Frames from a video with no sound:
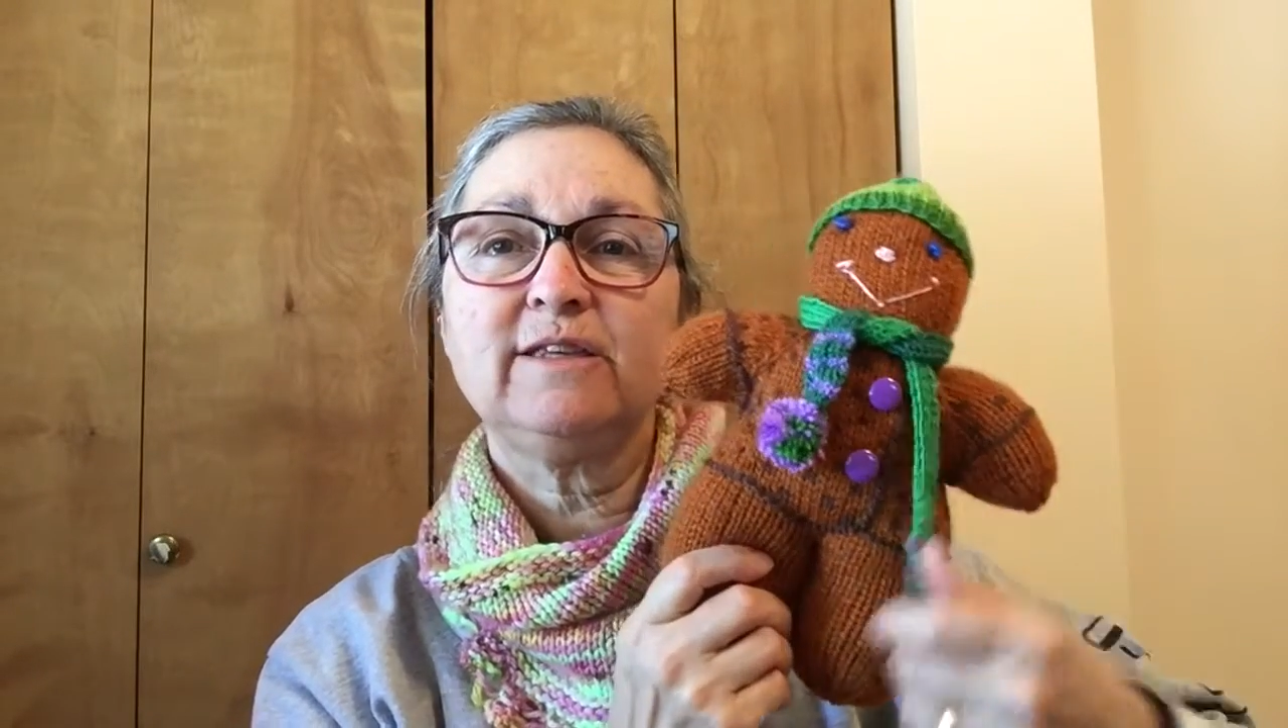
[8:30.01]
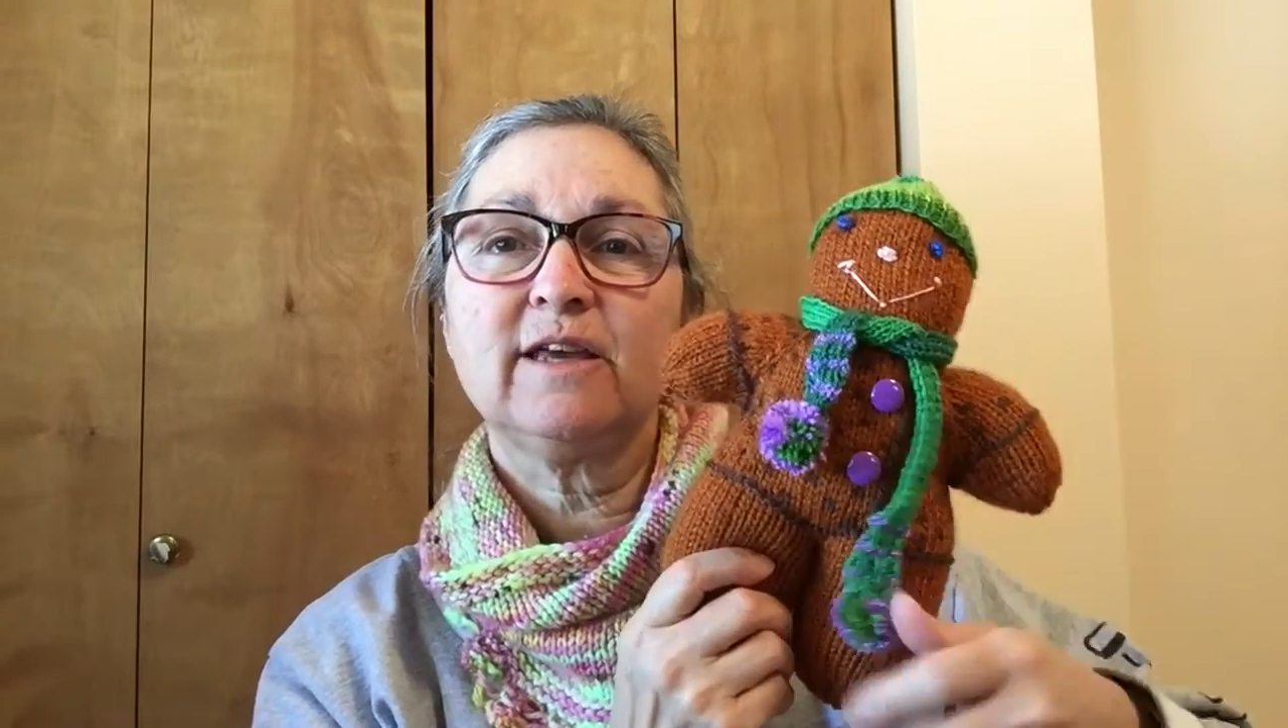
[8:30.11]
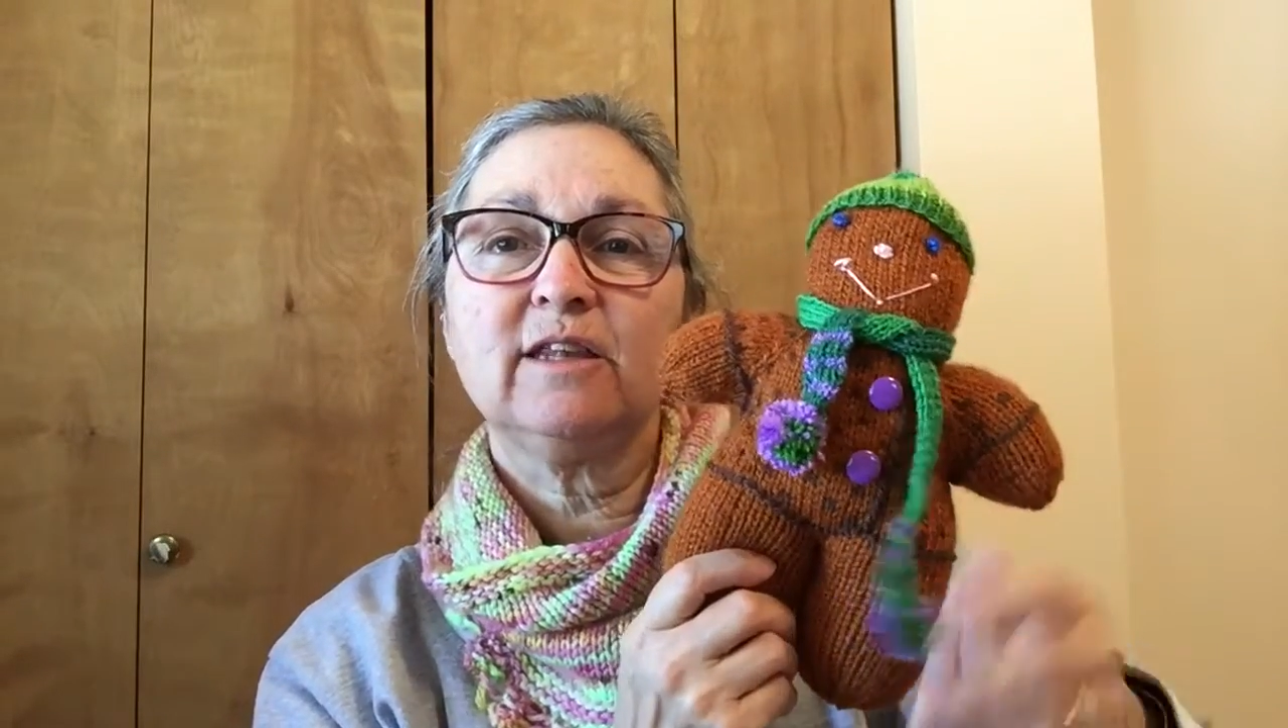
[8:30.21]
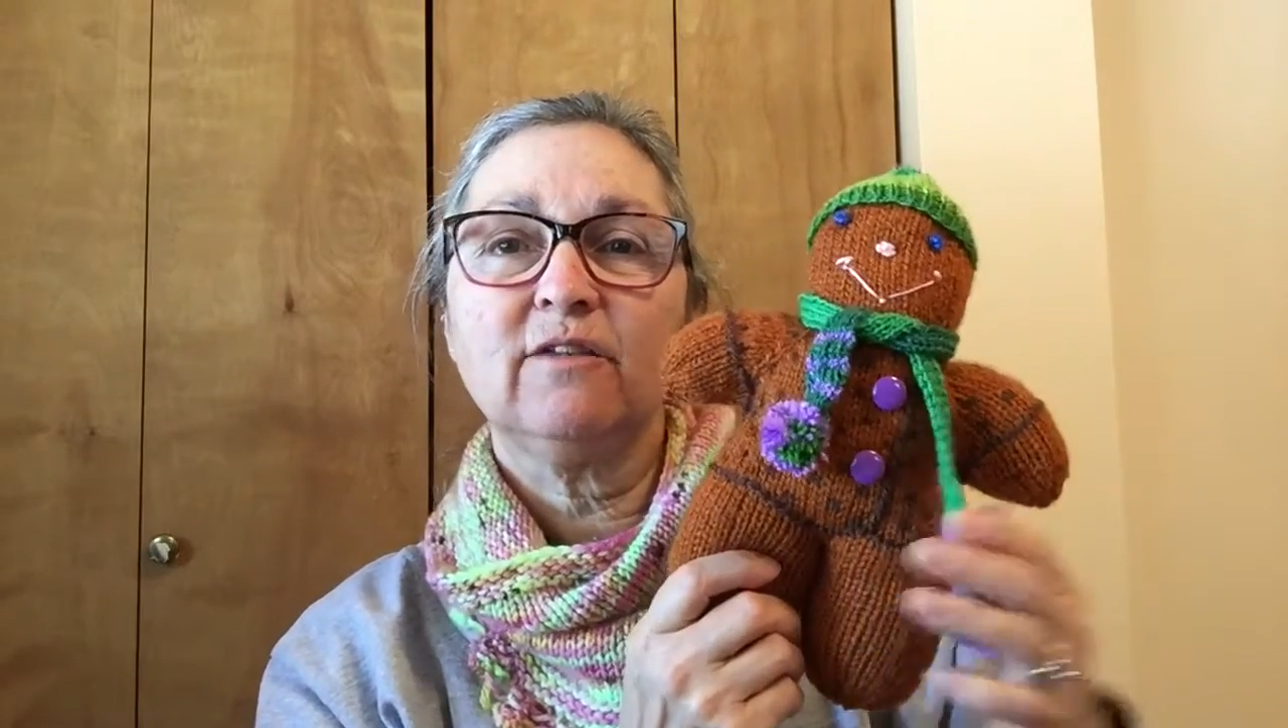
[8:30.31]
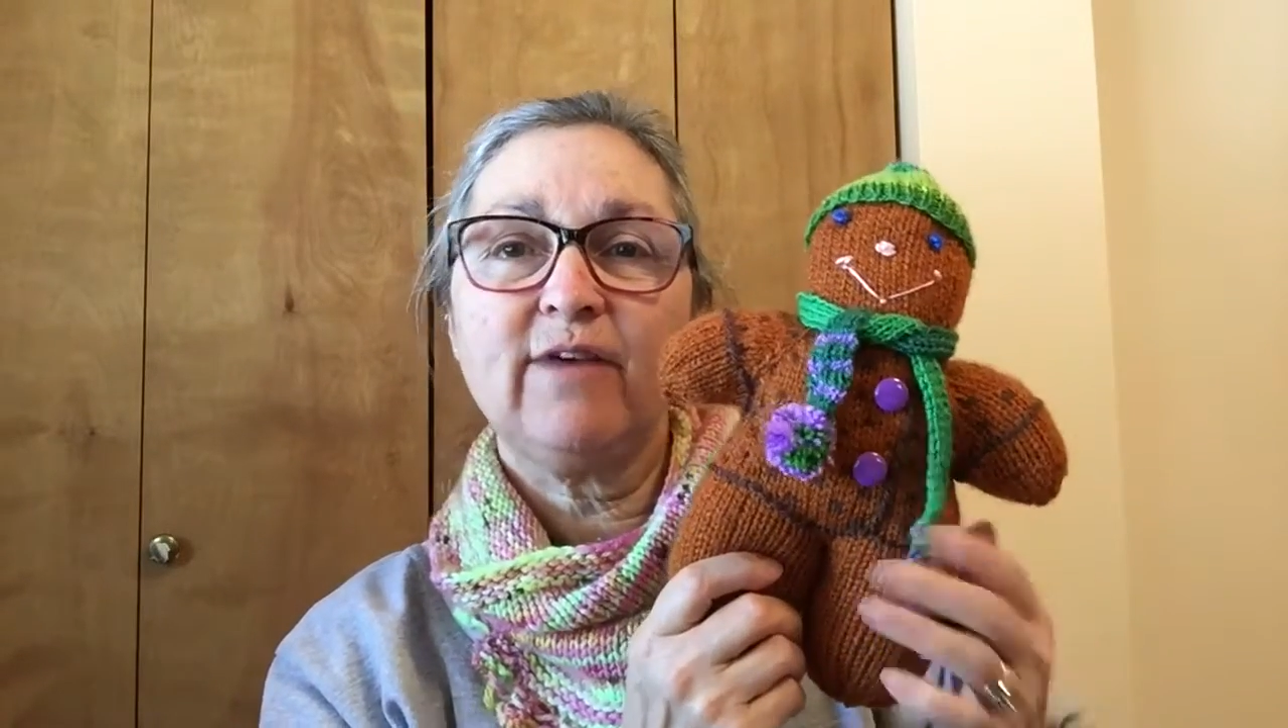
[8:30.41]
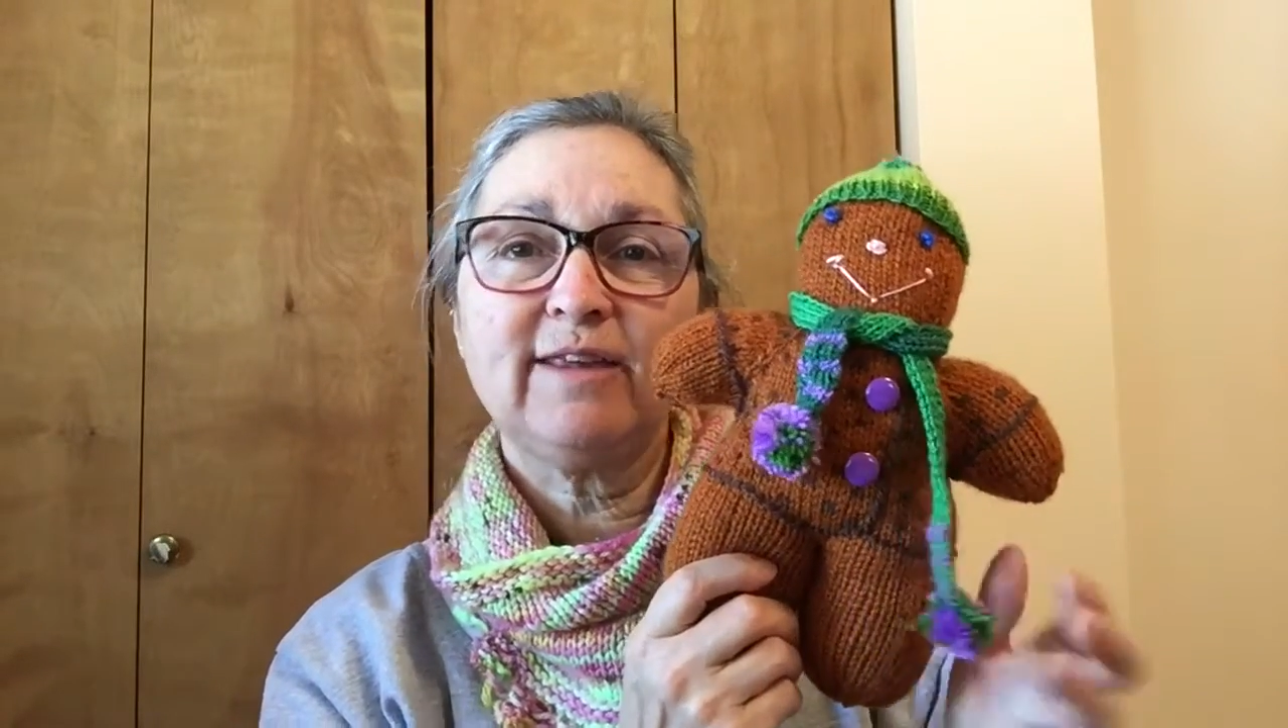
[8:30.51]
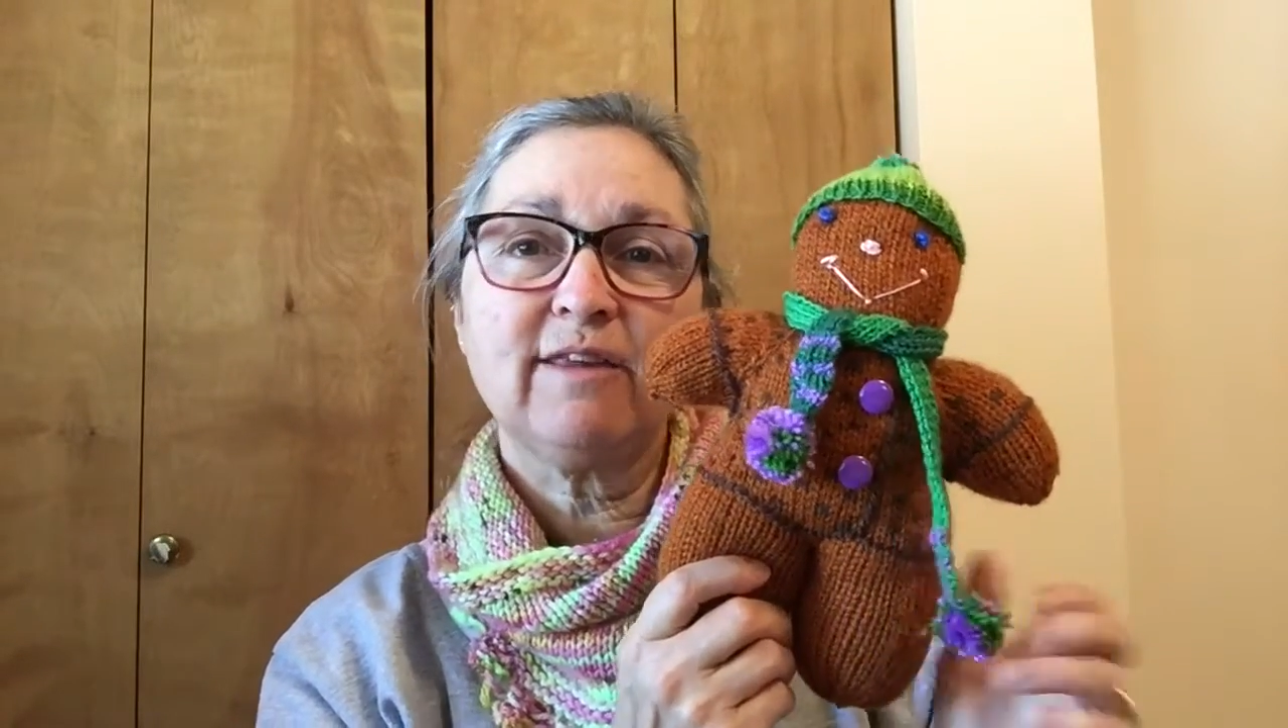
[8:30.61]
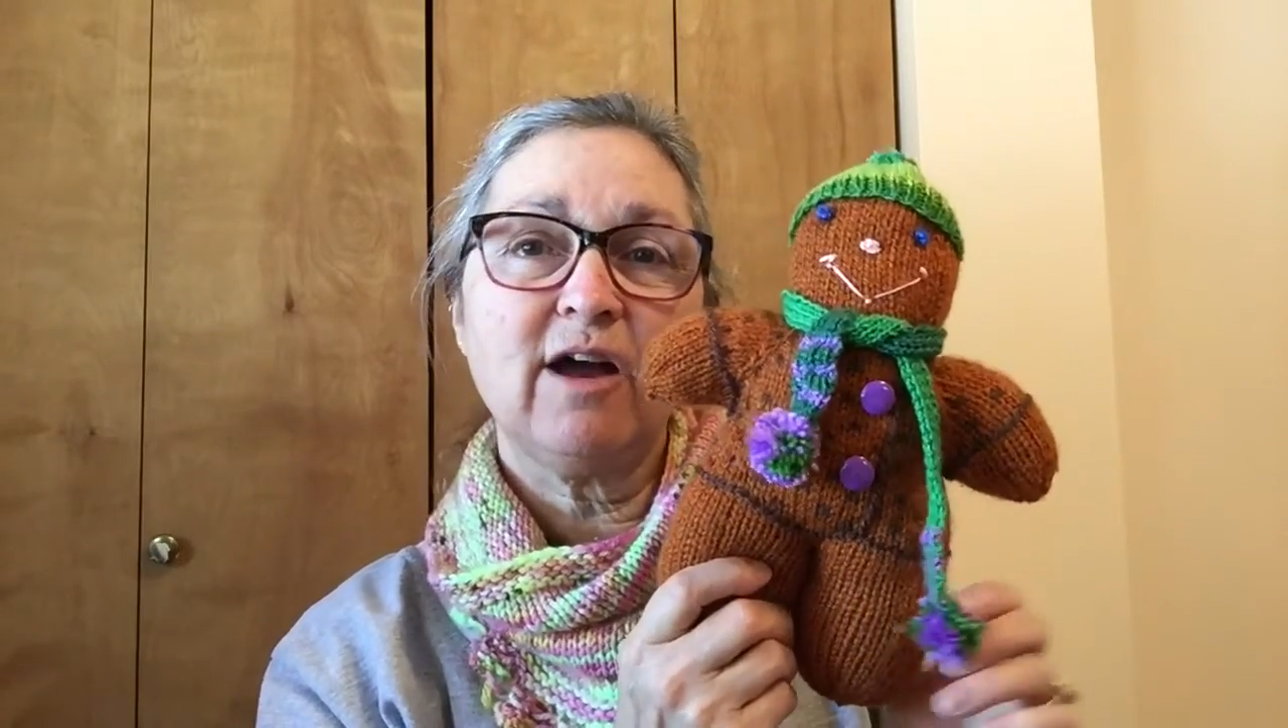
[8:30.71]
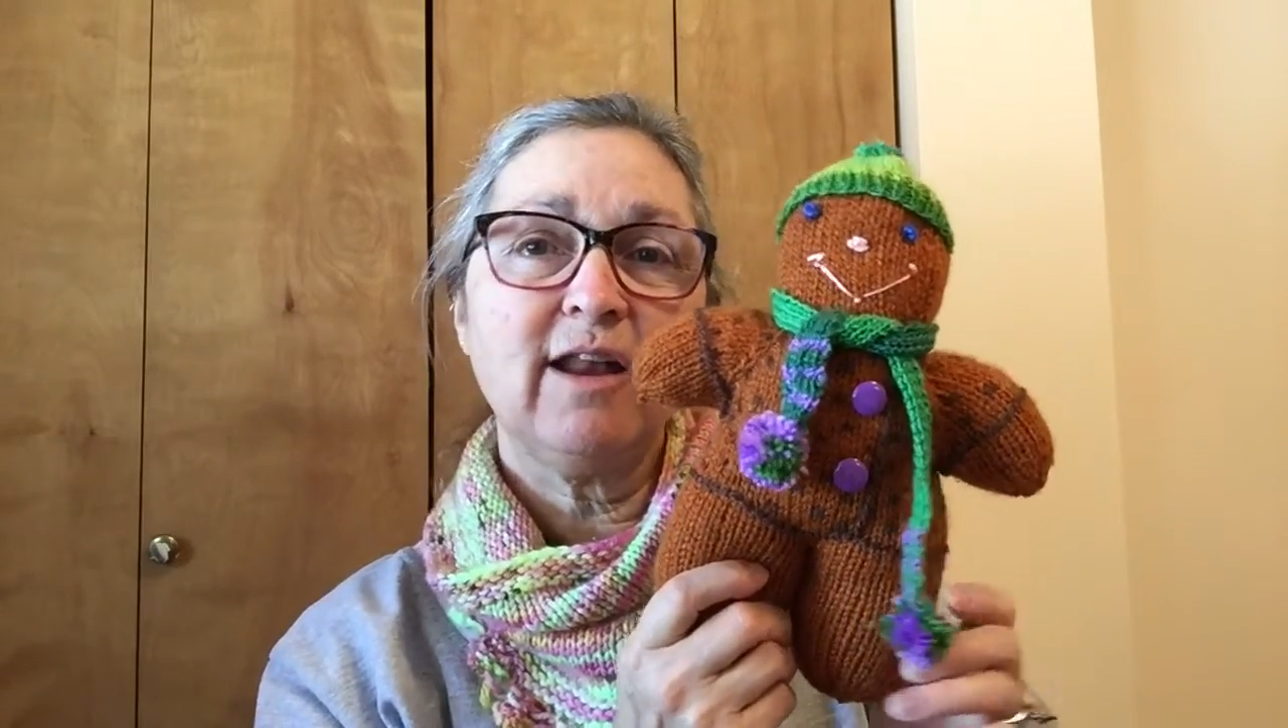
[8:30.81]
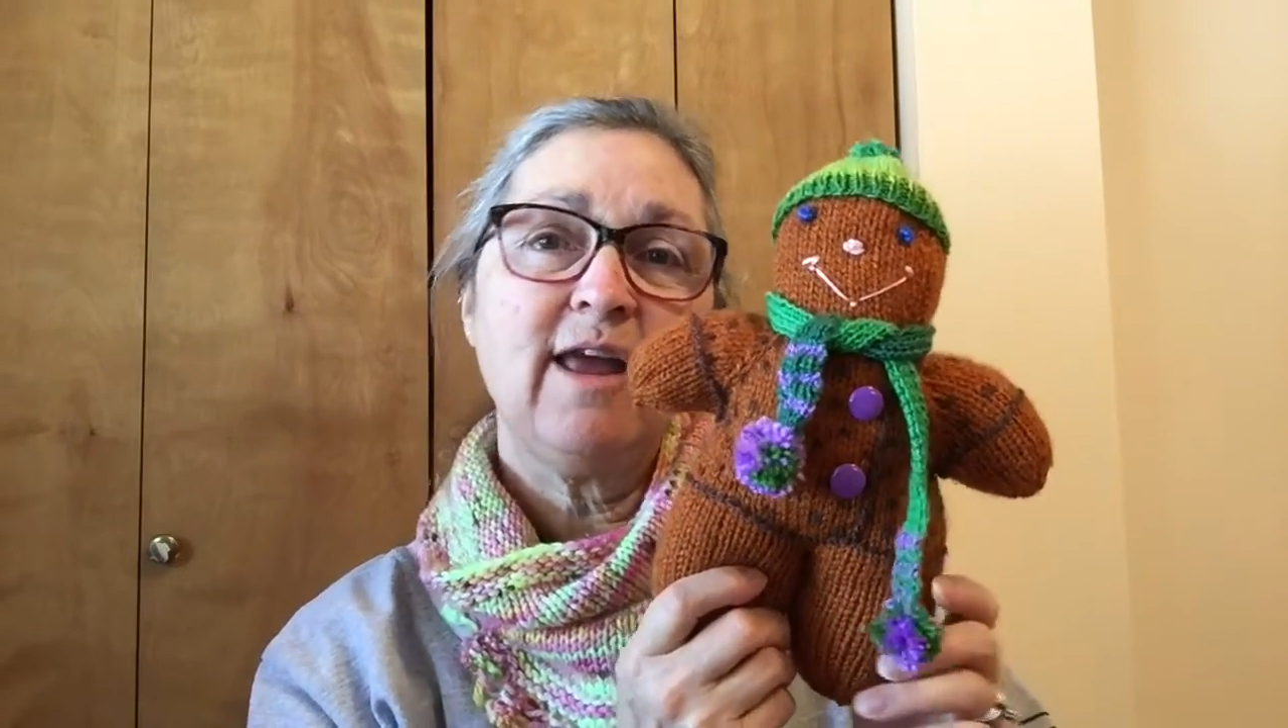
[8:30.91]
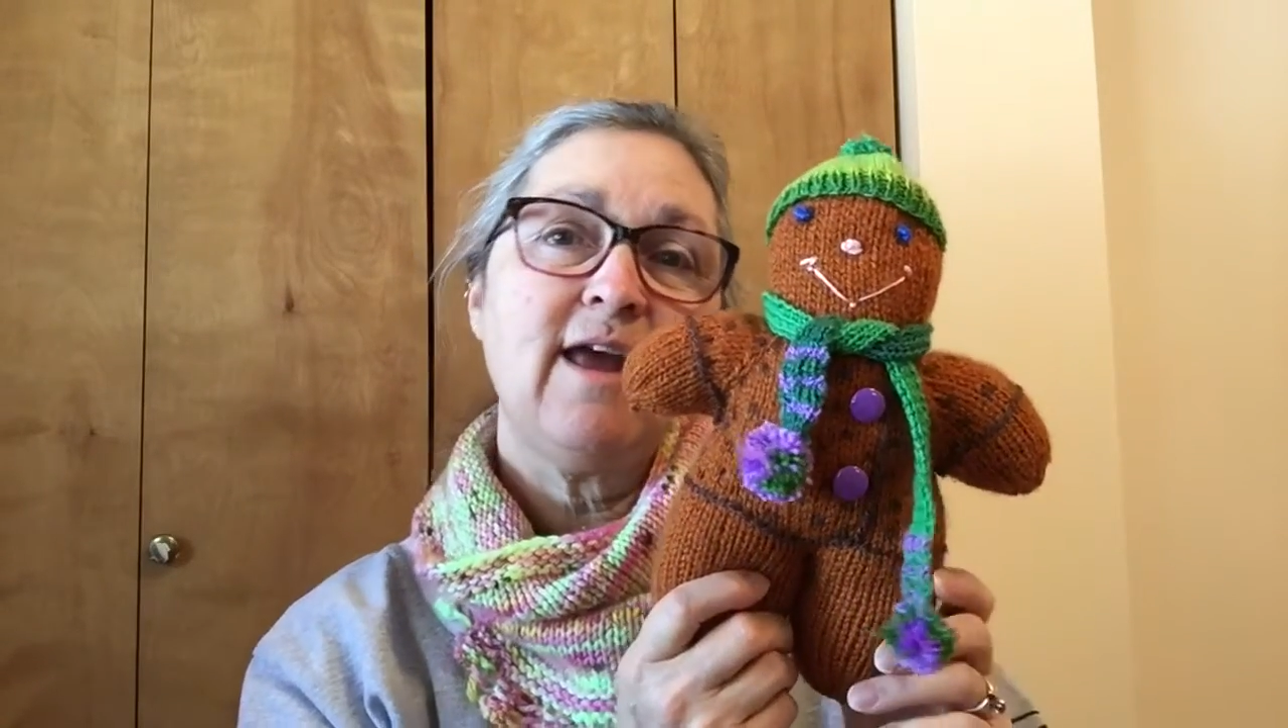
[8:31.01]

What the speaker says: got a little vest on,